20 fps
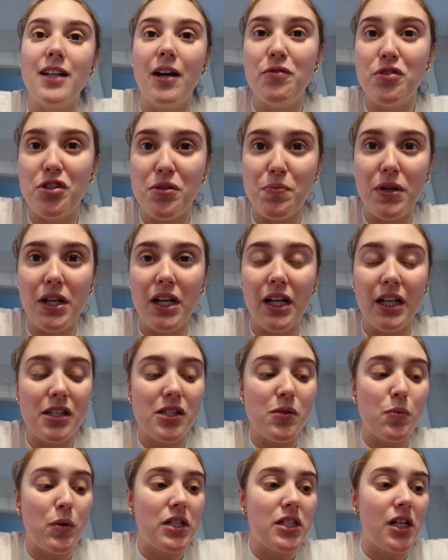I've just been eating
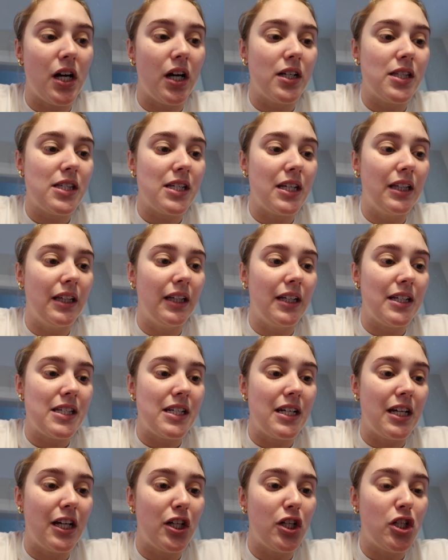sweet tarts and
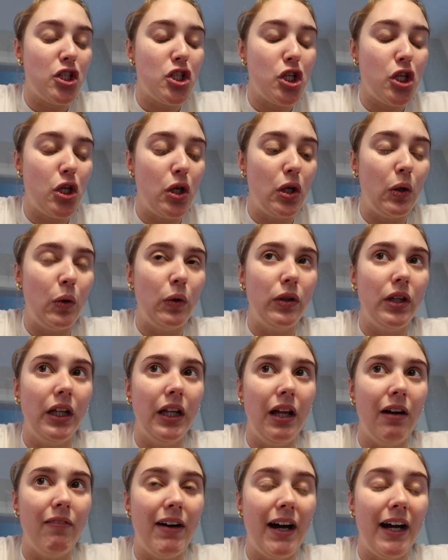listening to the
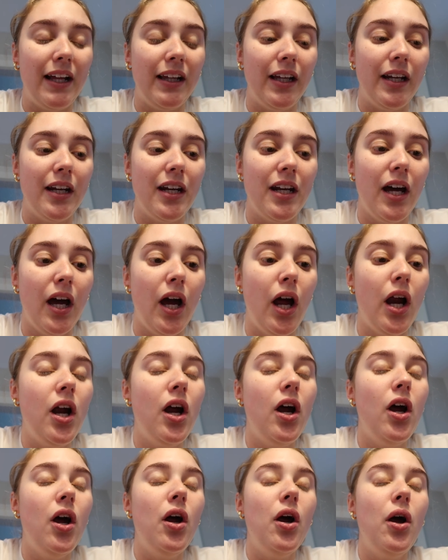Love Island
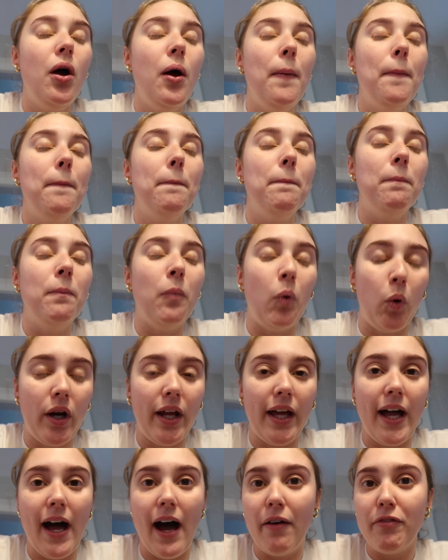
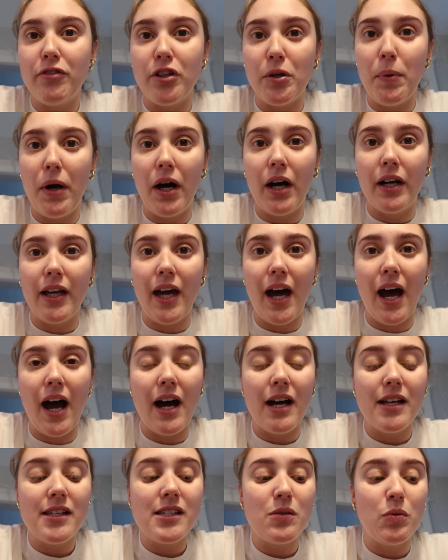Morning After
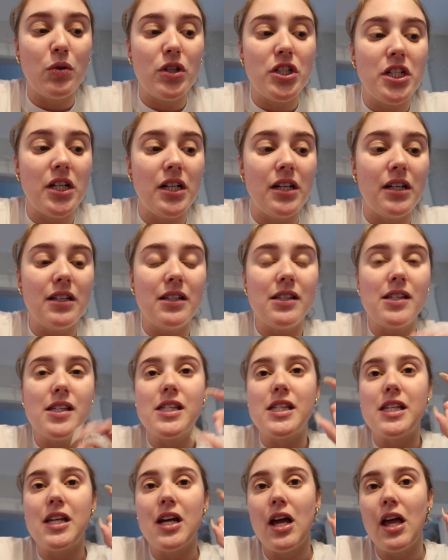podcast, which
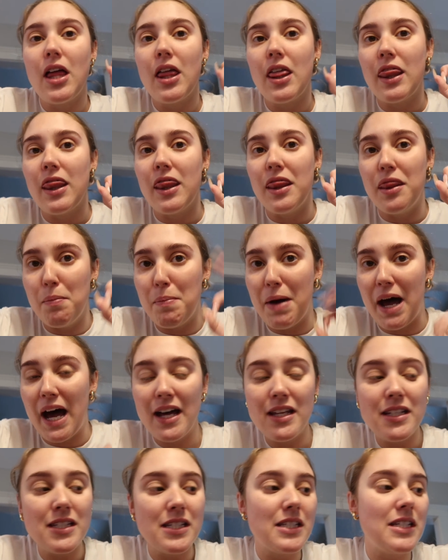is the
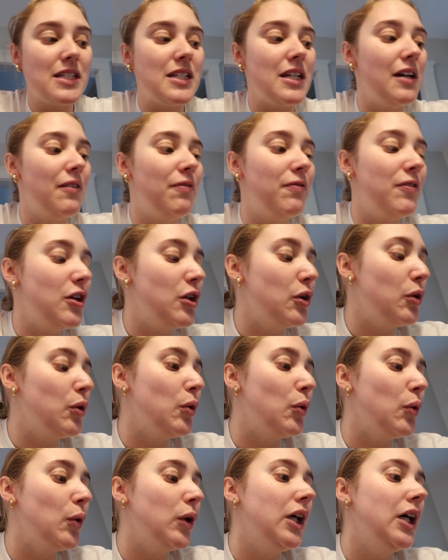best. If
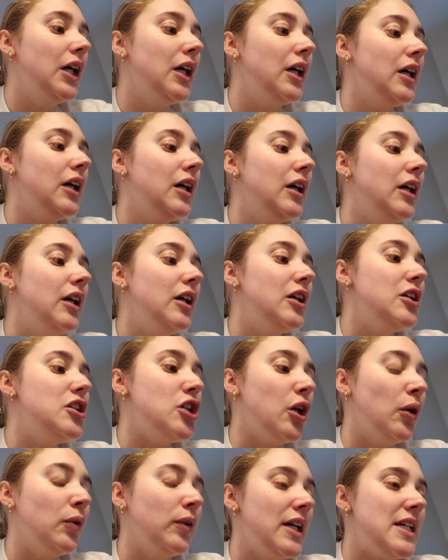you
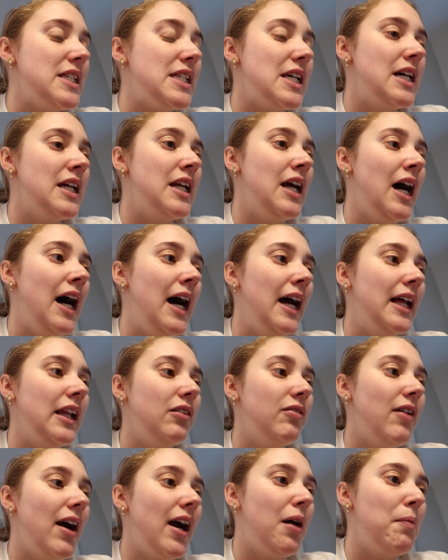don't listen,
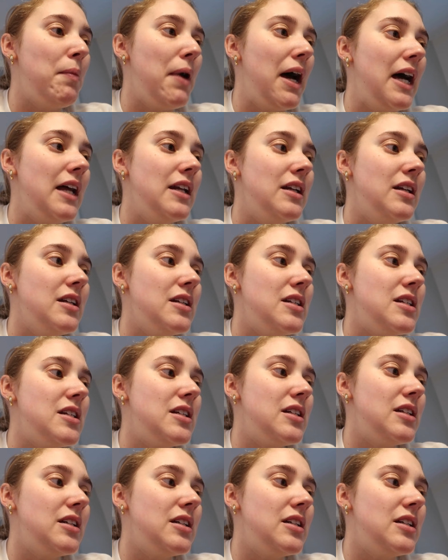highly recommend.